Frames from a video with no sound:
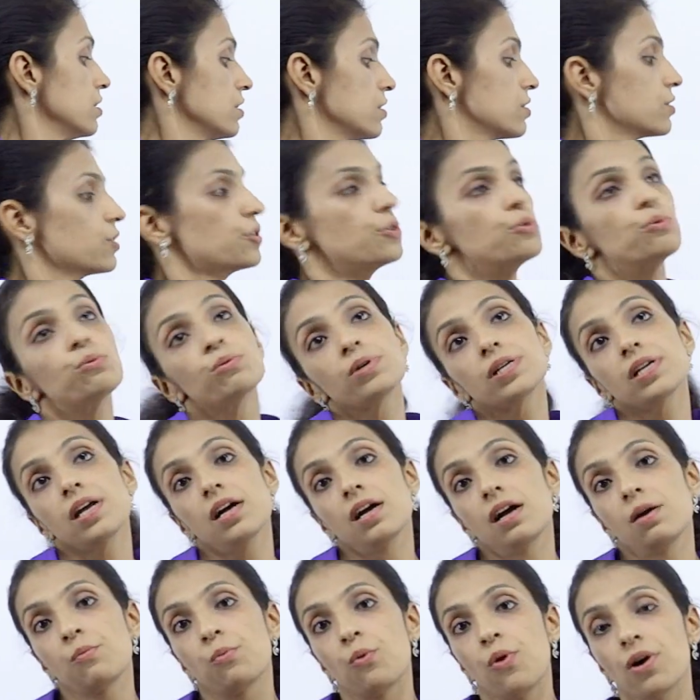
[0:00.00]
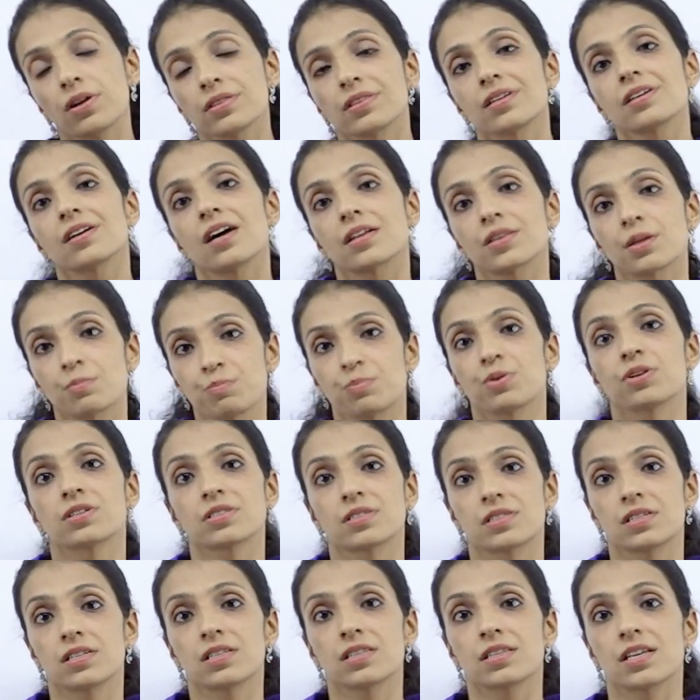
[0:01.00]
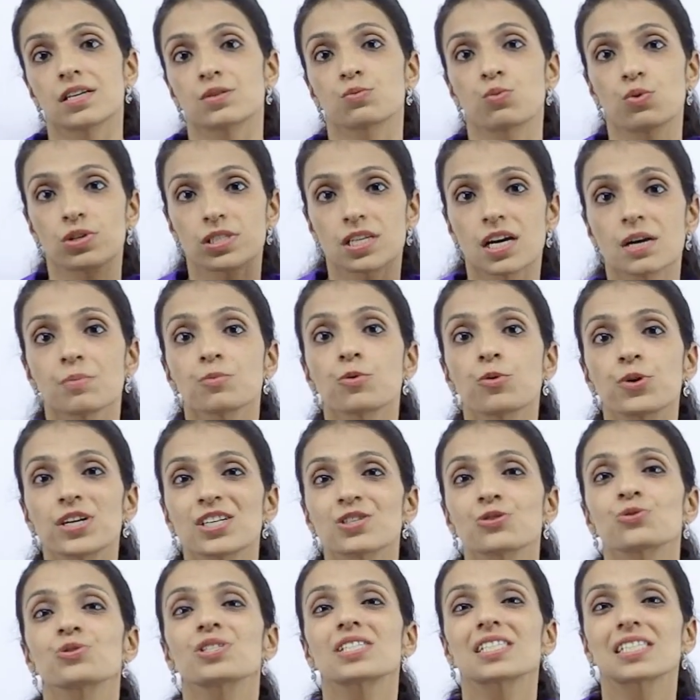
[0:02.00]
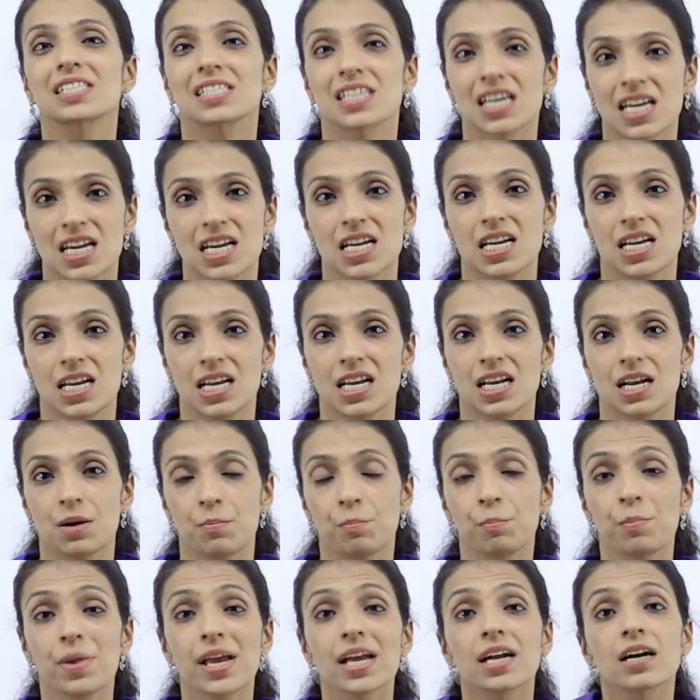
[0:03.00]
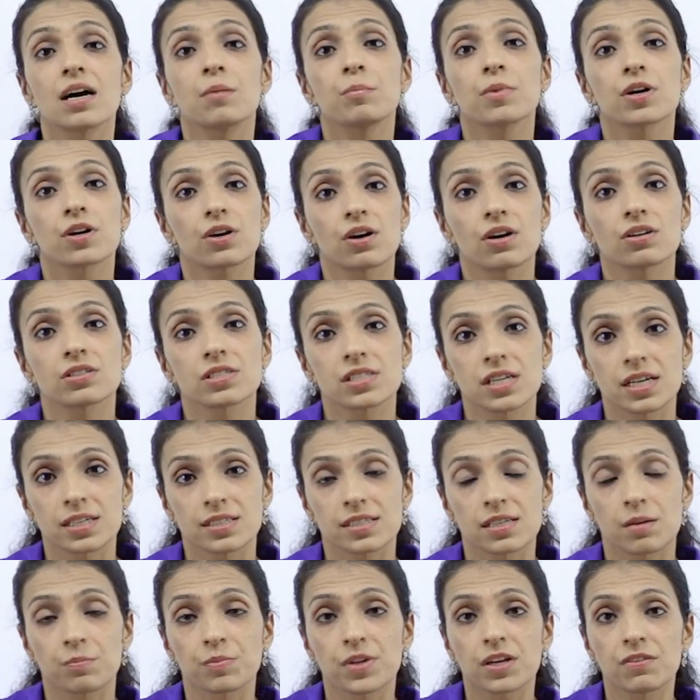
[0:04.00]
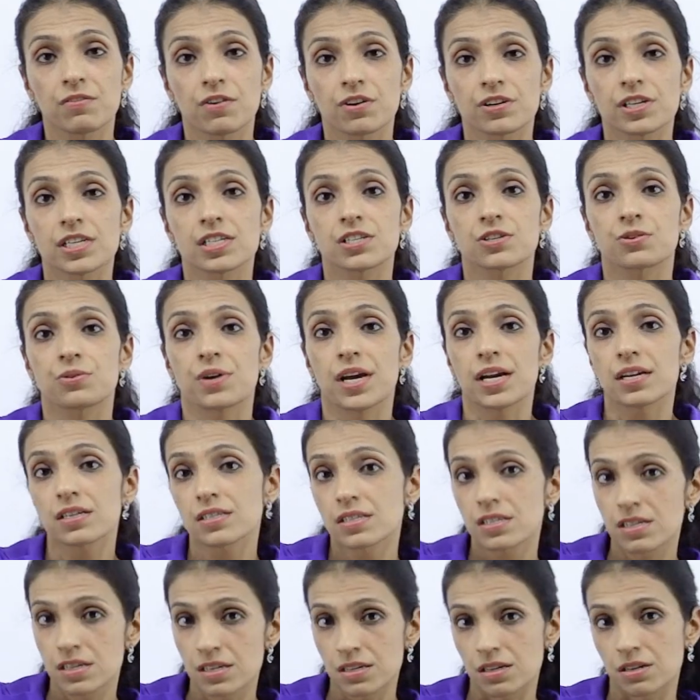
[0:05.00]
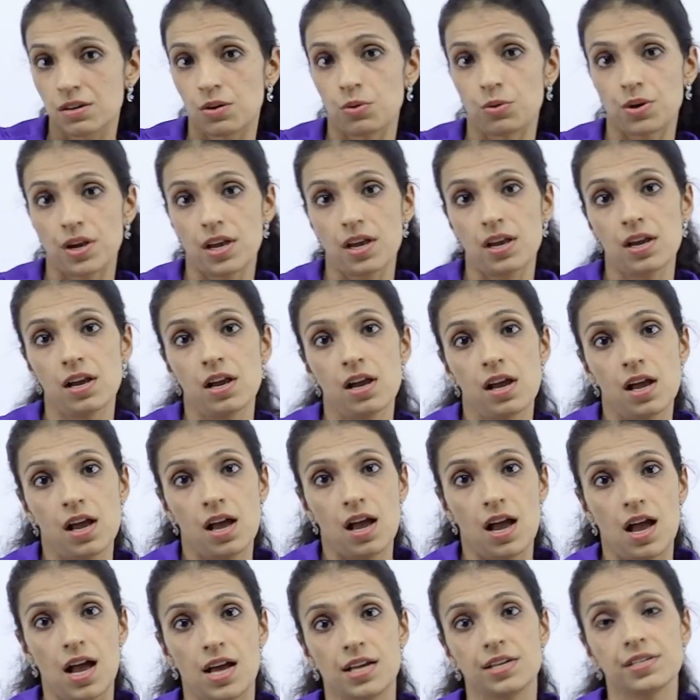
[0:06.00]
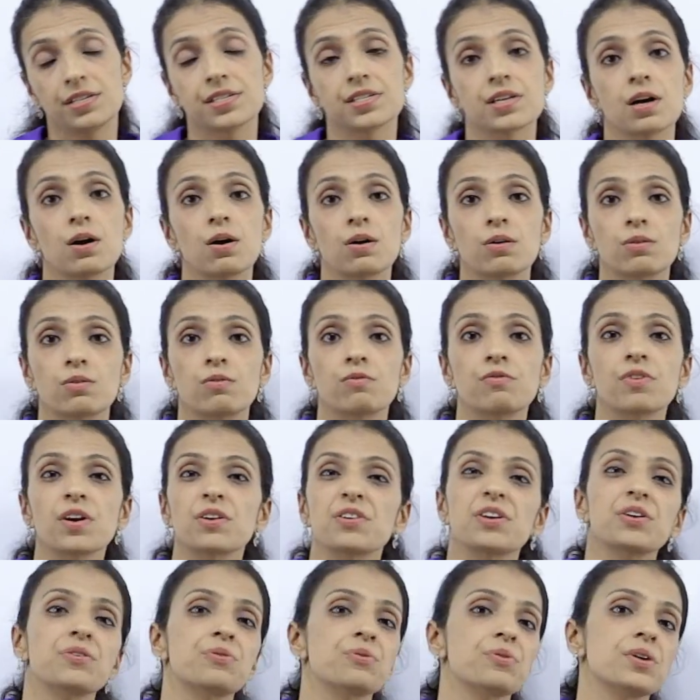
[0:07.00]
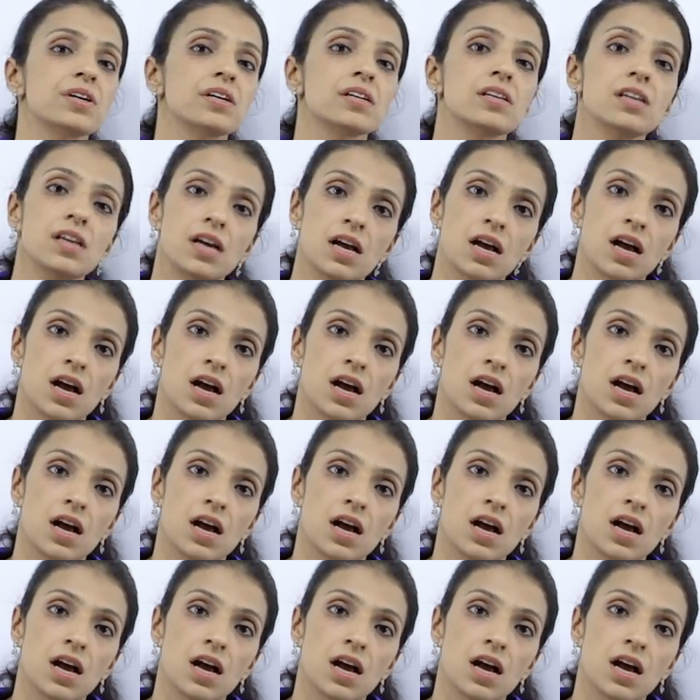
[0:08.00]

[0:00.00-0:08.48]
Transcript: So you warn the other person that what I'm going to say may come across as something very direct, okay, and very real,